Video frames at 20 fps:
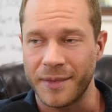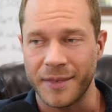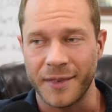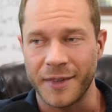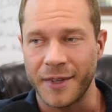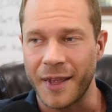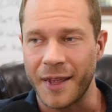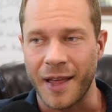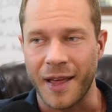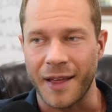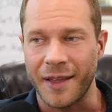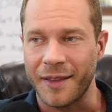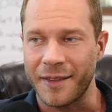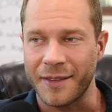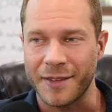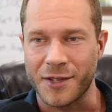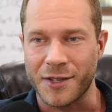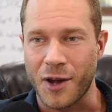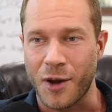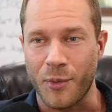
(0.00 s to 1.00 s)
mm.
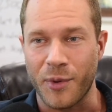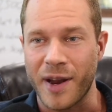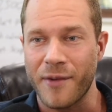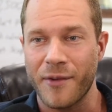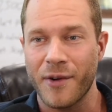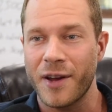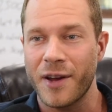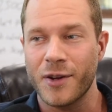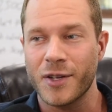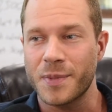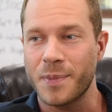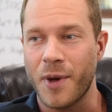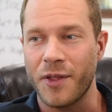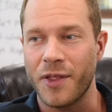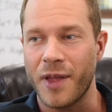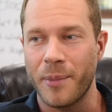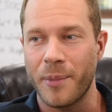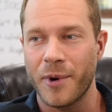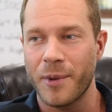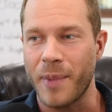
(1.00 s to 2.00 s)
sorry. Whenever I hear small
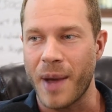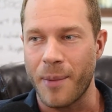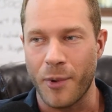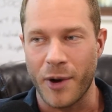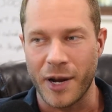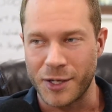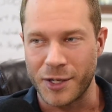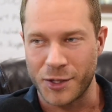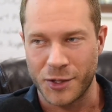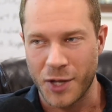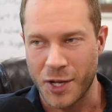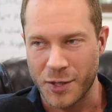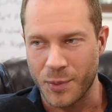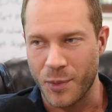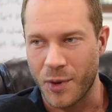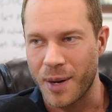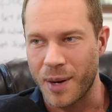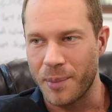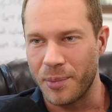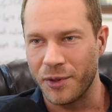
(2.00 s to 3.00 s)
number, my brain just doesn't
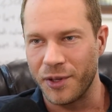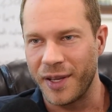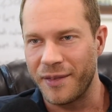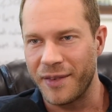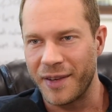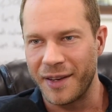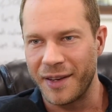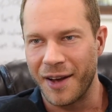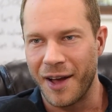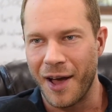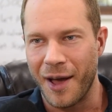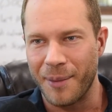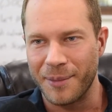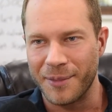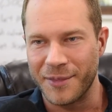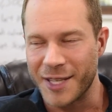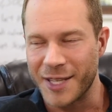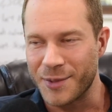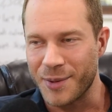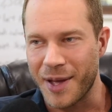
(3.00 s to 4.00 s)
want to believe it. Um,
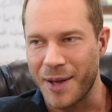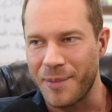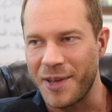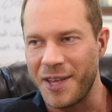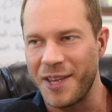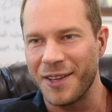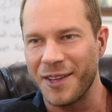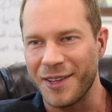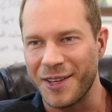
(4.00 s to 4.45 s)
that's why I immediately